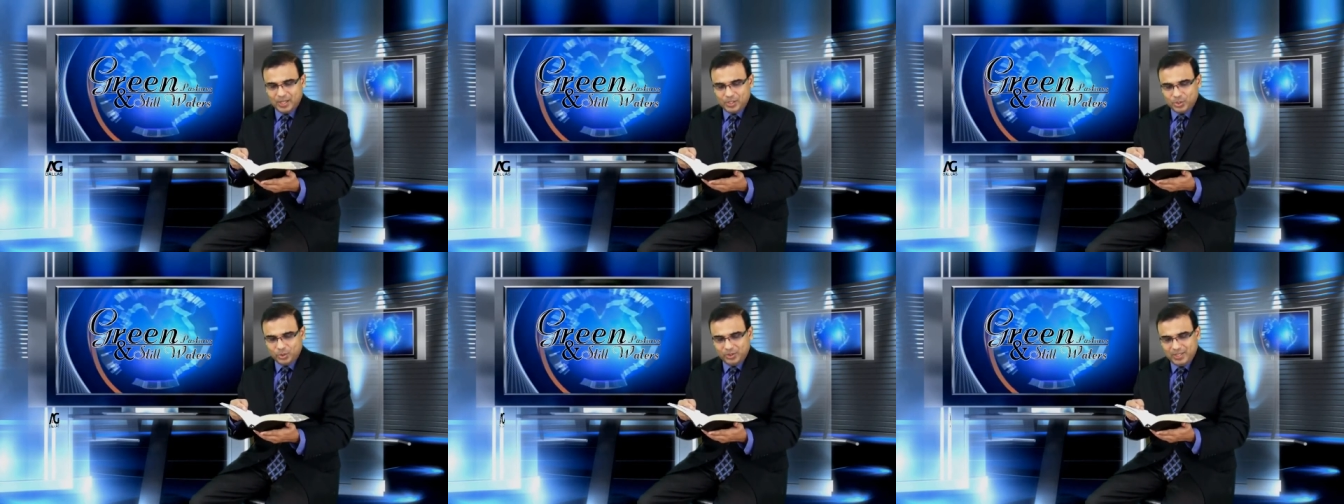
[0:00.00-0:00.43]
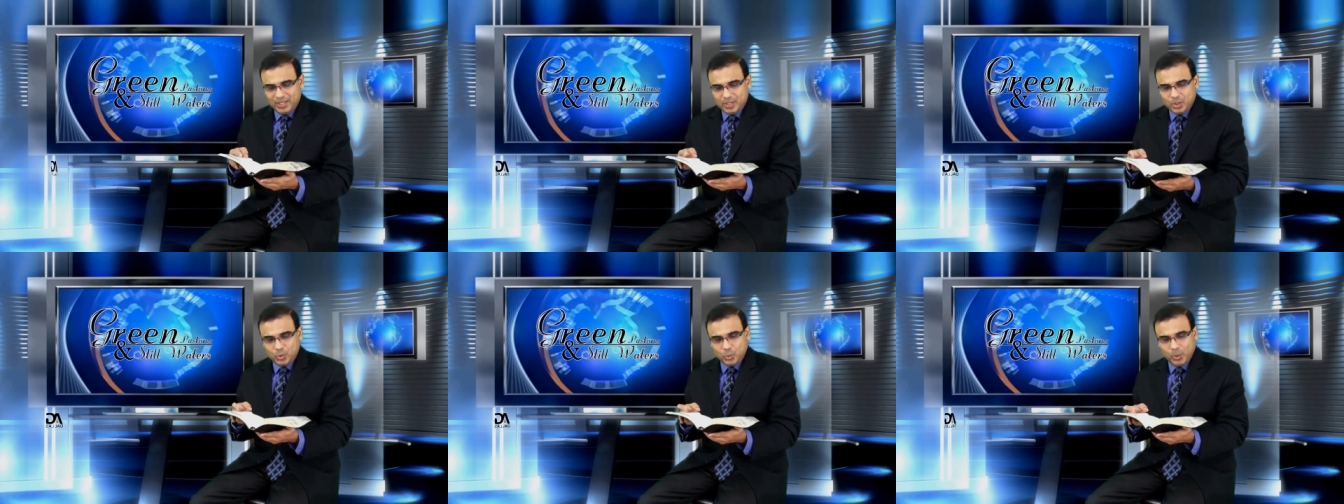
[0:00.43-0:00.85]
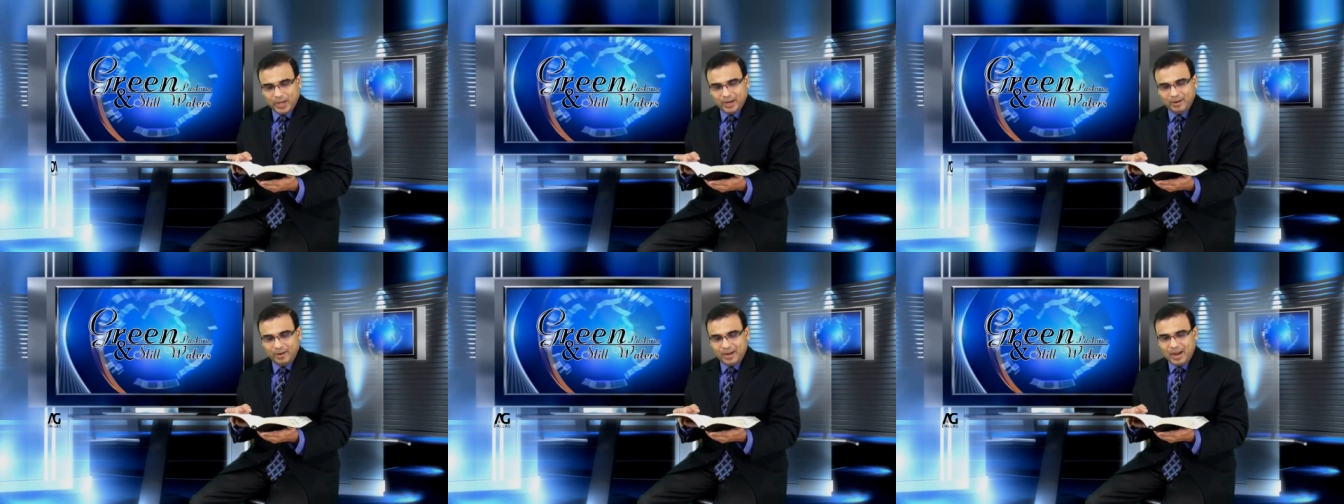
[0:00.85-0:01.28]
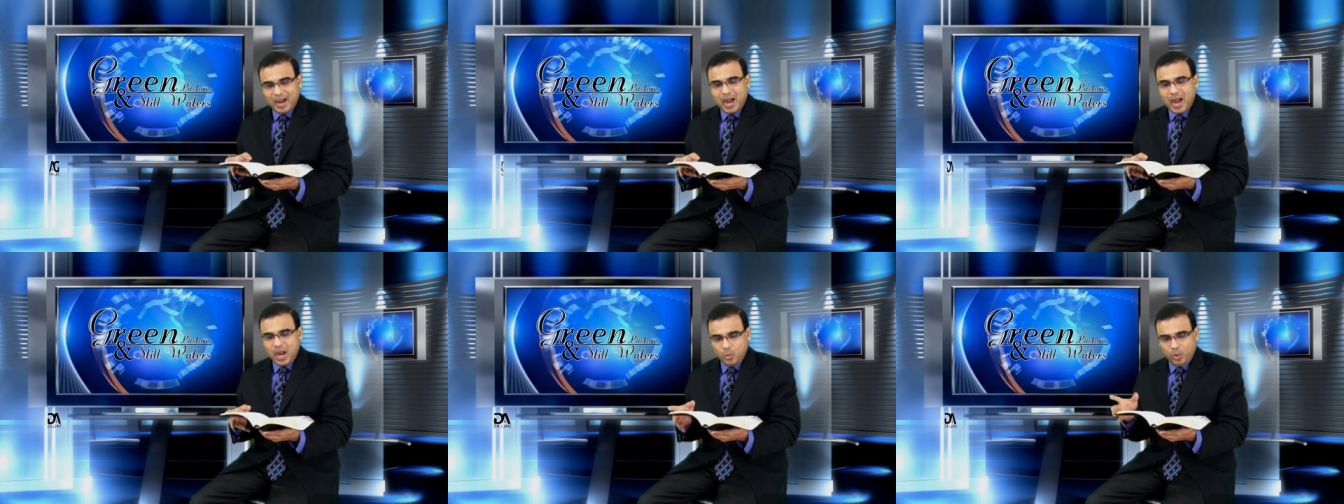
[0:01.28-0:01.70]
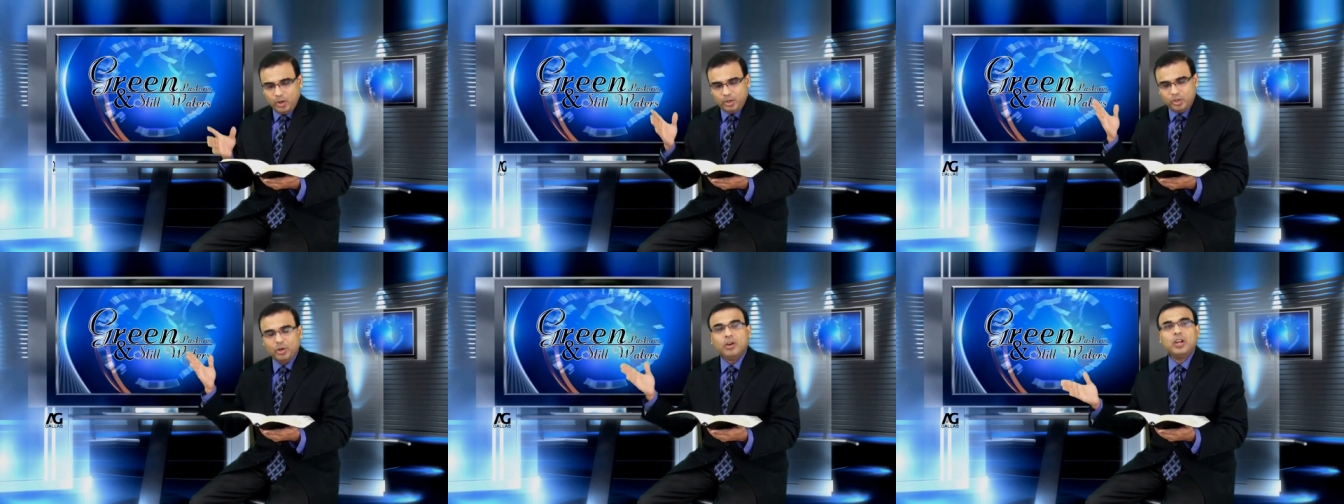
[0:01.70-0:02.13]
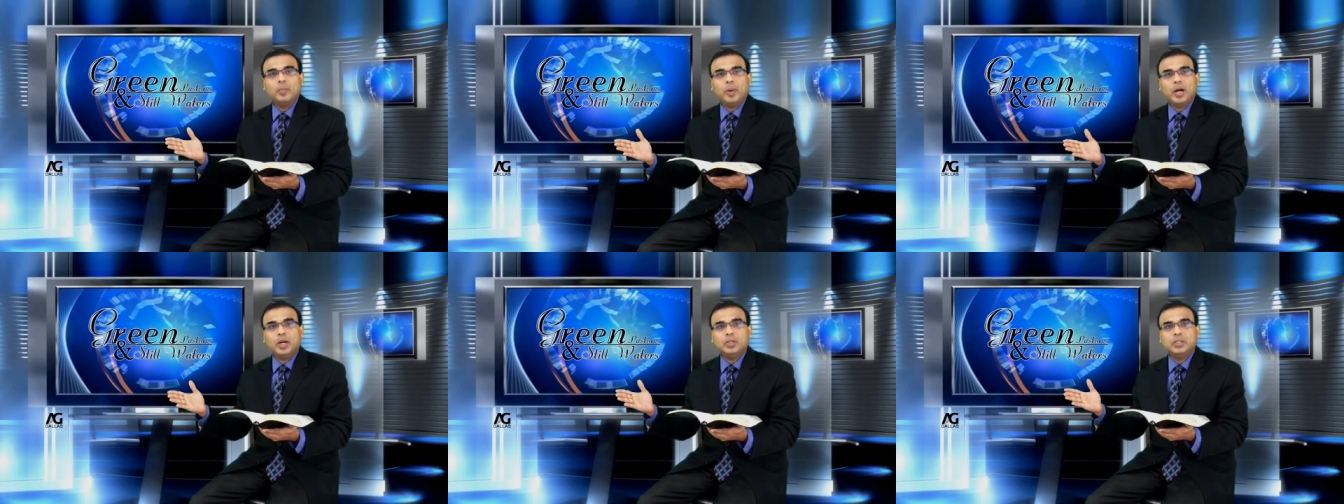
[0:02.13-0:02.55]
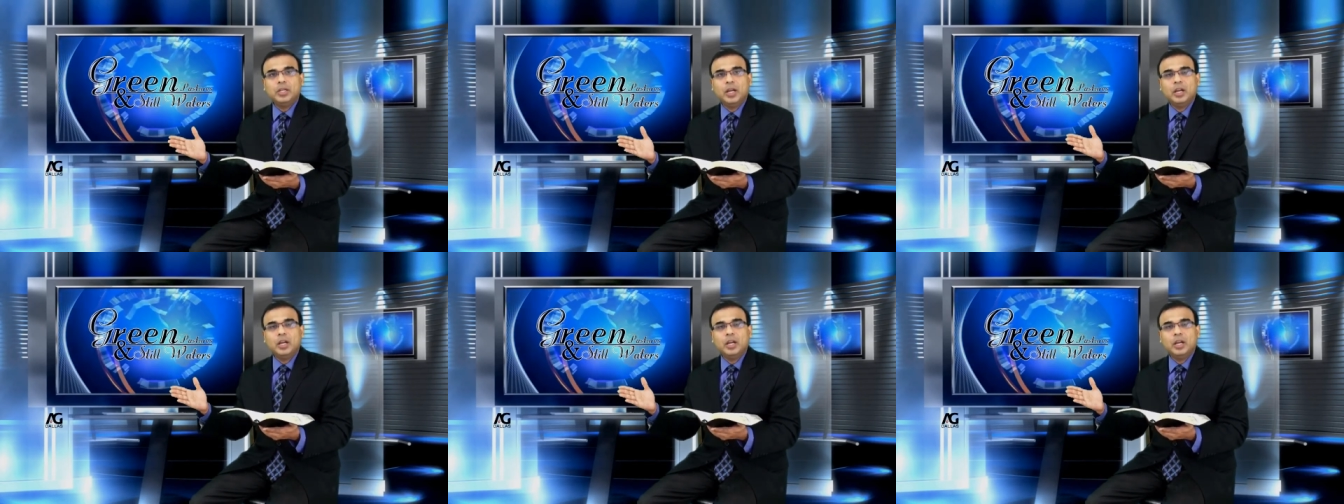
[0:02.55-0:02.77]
So, this is where I want to talk about